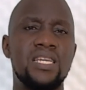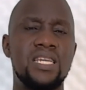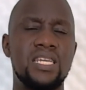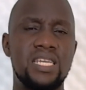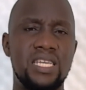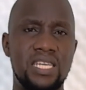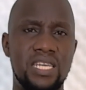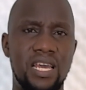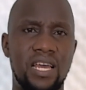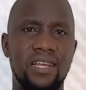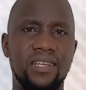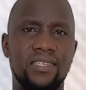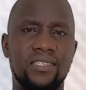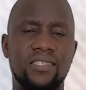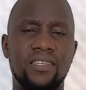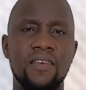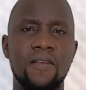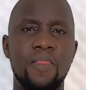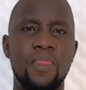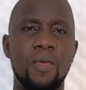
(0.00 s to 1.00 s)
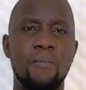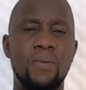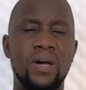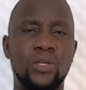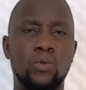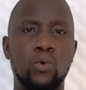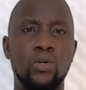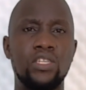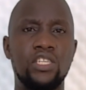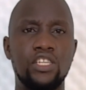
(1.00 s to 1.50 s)
yes, but
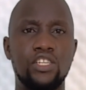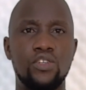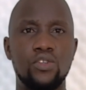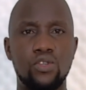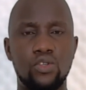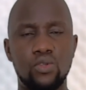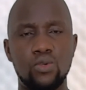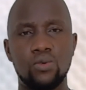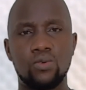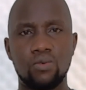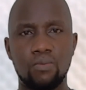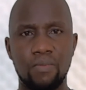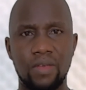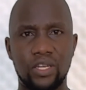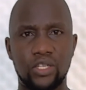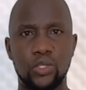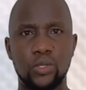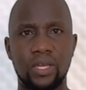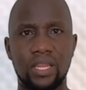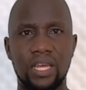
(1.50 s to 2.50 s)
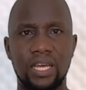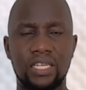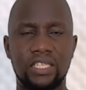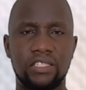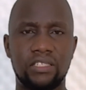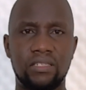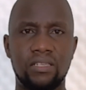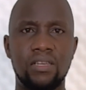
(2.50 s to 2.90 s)
what did you do to make sure that